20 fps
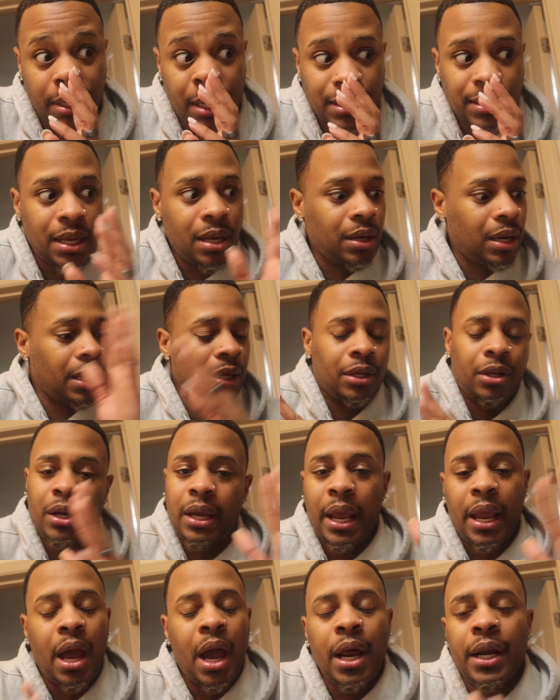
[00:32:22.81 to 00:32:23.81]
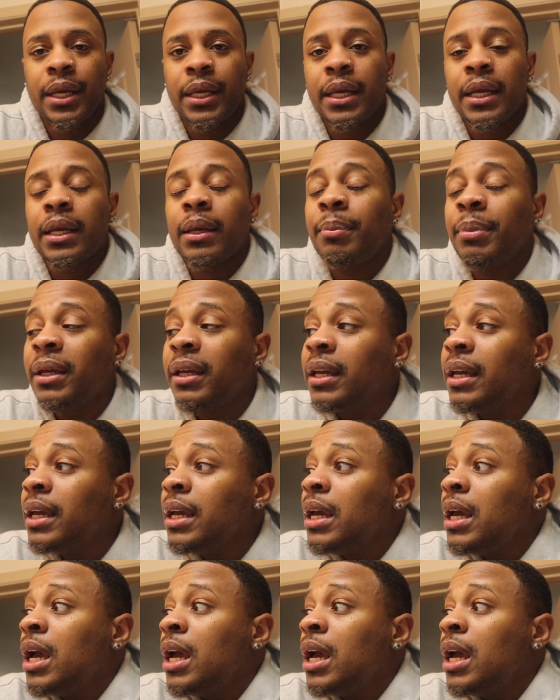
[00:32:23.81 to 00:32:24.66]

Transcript: That's how like chaotic it could be.